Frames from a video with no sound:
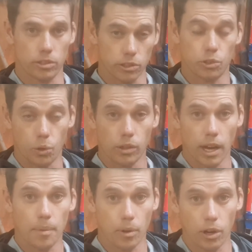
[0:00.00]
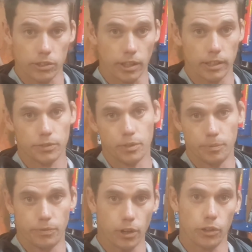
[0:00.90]
stored carbohydrates
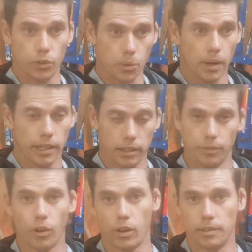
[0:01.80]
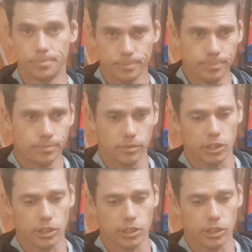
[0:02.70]
from further away in the vine.